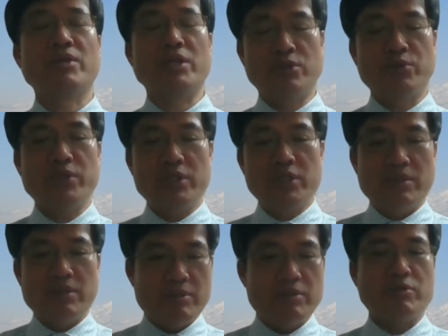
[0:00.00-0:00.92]
Okay, so
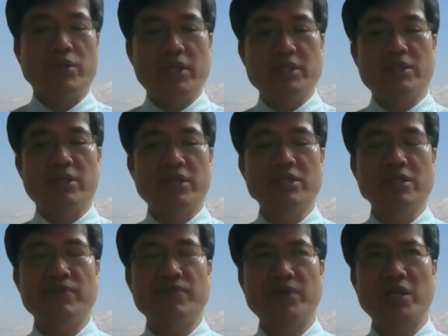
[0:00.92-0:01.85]
there's another